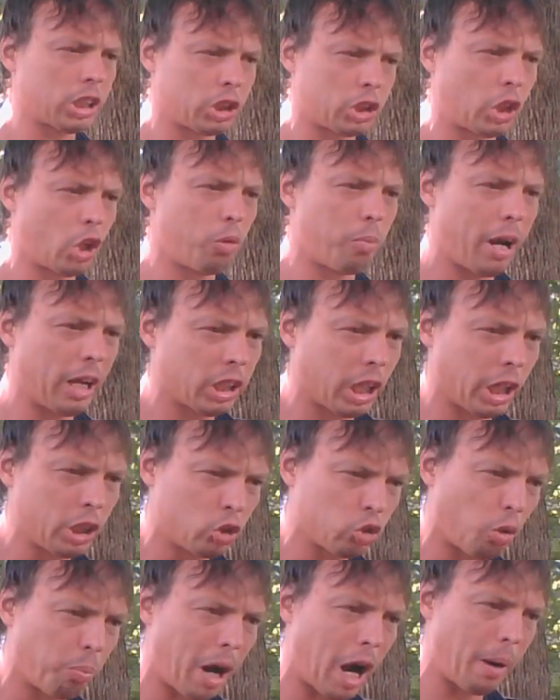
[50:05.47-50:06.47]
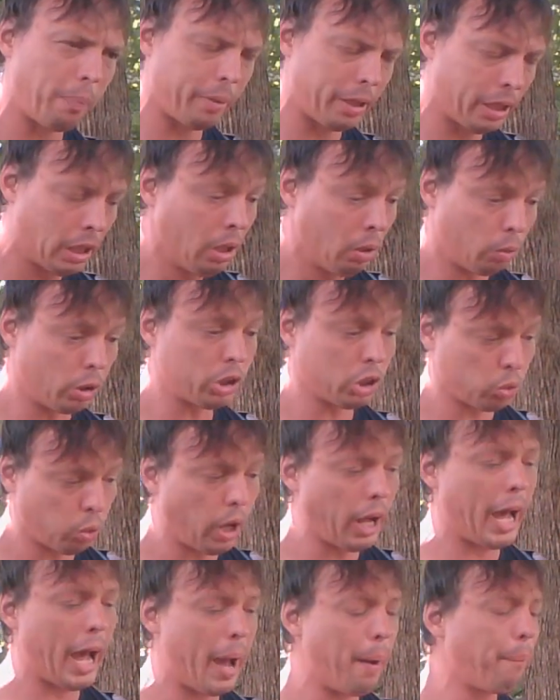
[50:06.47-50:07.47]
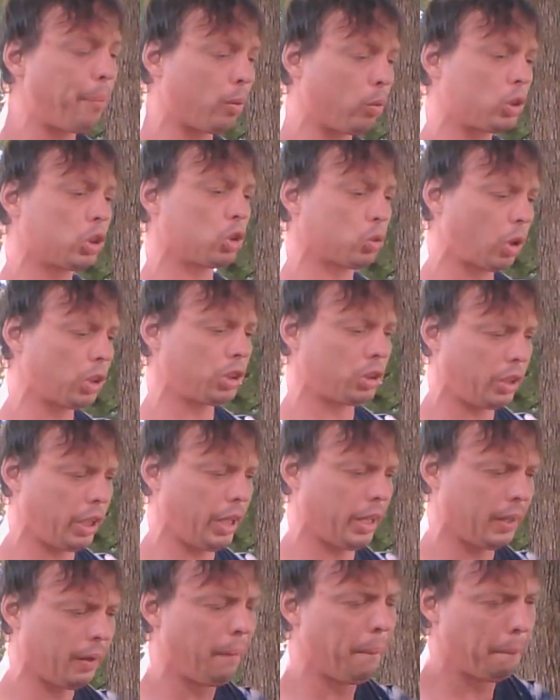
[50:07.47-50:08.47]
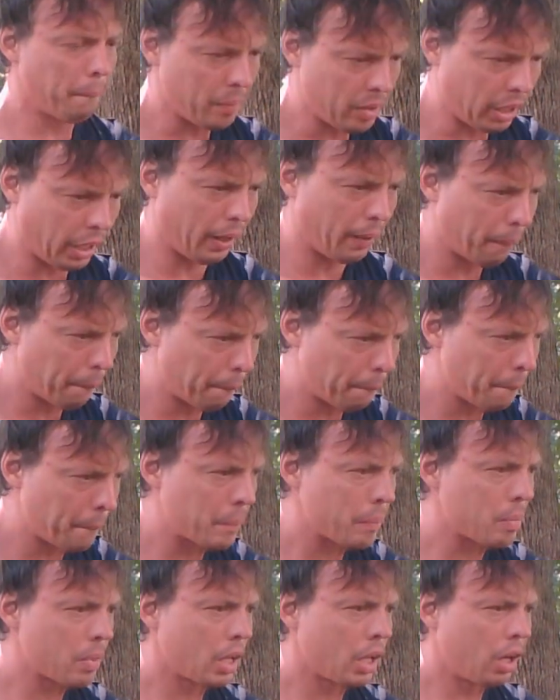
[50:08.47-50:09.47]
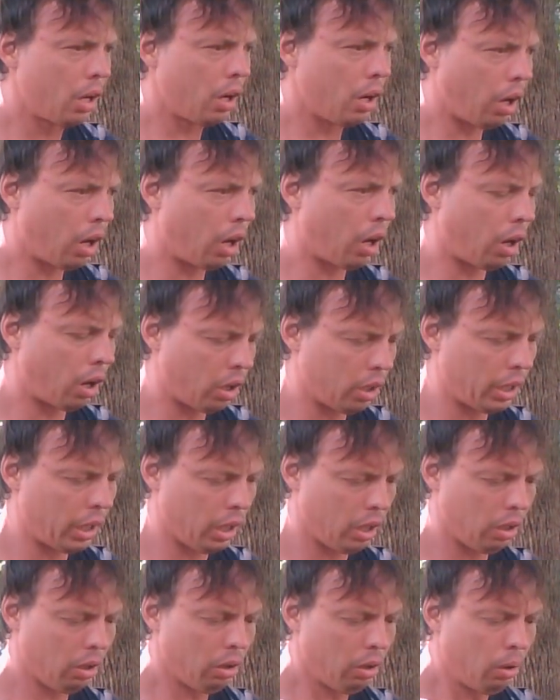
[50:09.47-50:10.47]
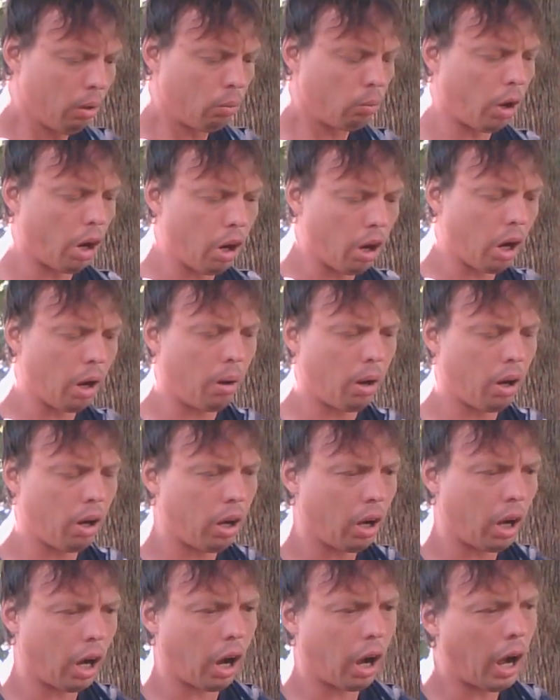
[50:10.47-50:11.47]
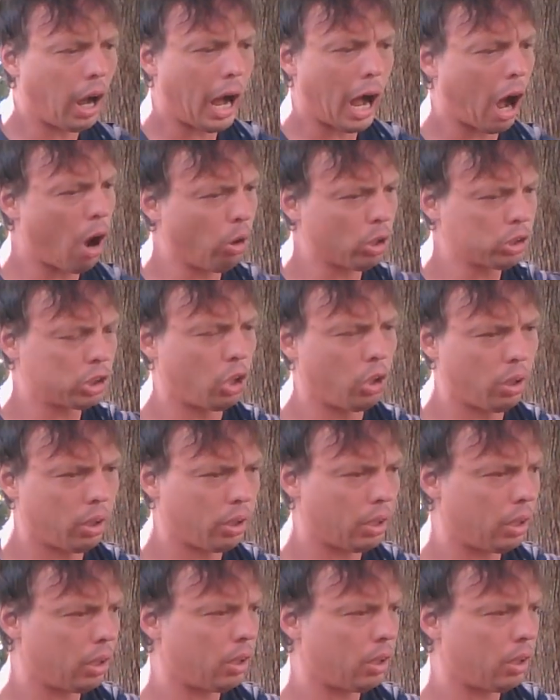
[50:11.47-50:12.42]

and steal my intellectual property, which is what happened, which is what you did. Yeah. Yeah. Well, I always do it.